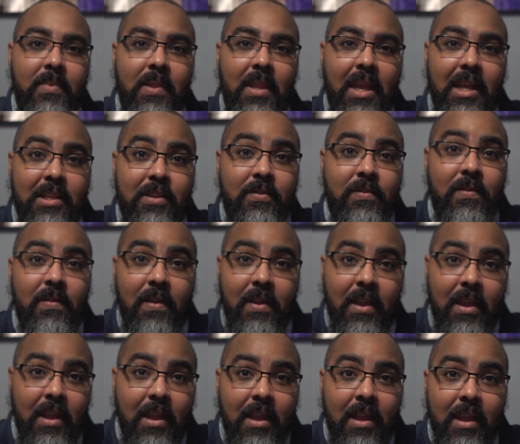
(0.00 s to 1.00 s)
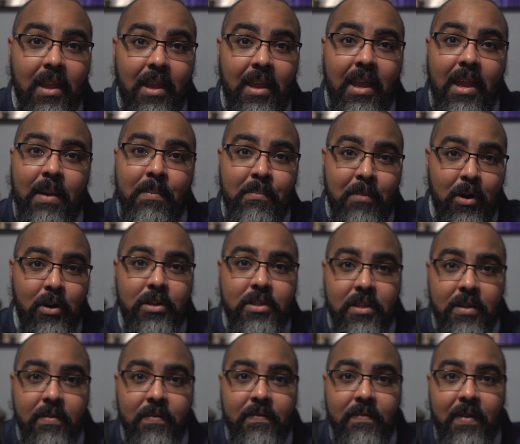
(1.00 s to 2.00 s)
It's
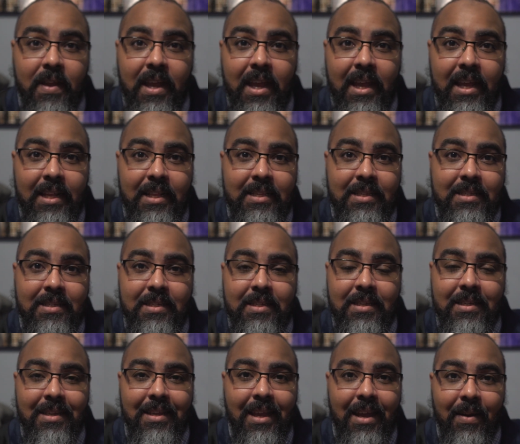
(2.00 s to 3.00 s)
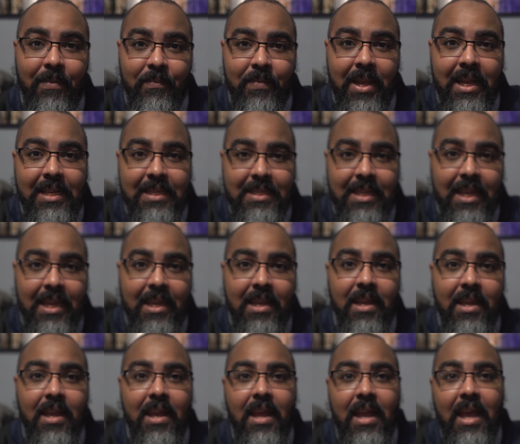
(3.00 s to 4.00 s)
immersive, it's amazing,
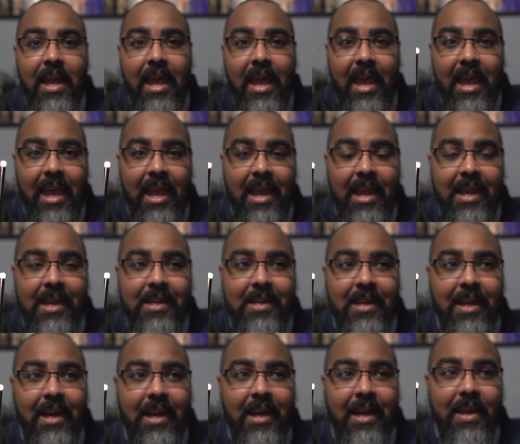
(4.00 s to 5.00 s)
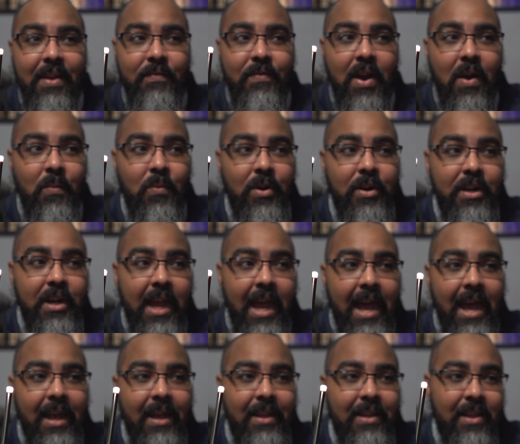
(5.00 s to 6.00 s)
and if I were
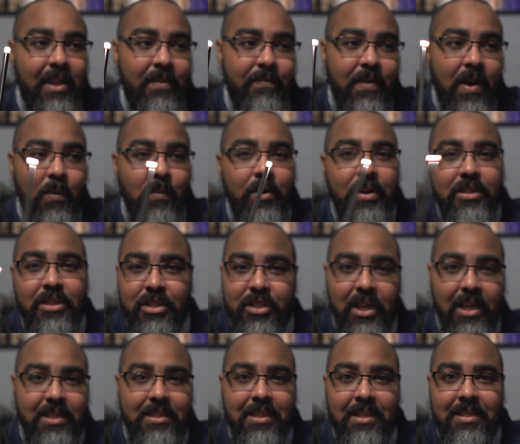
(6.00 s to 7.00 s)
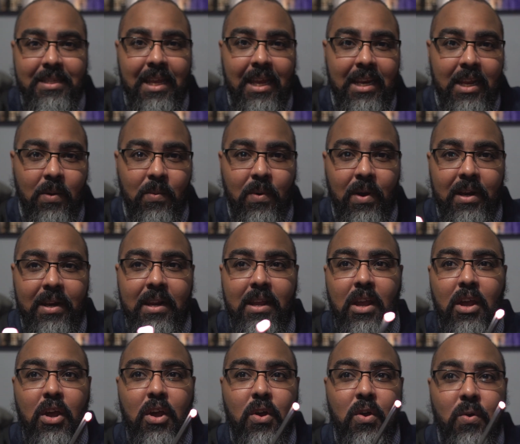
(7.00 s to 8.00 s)
to suggest this to anyone
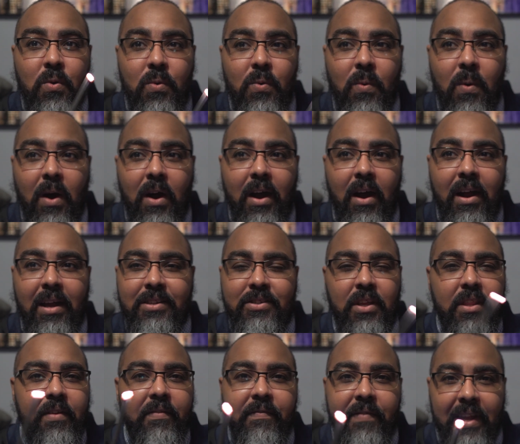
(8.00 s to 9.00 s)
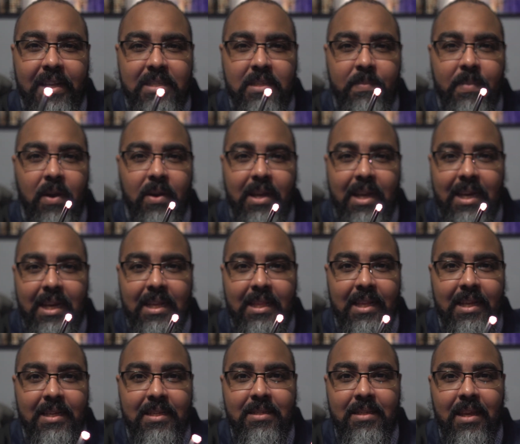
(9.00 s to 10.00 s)
who is on the fence about getting
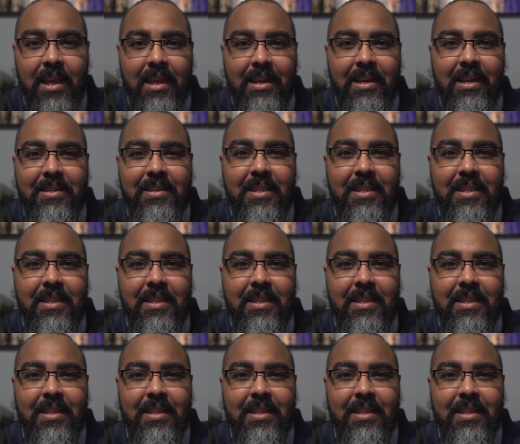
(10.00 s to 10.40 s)
this and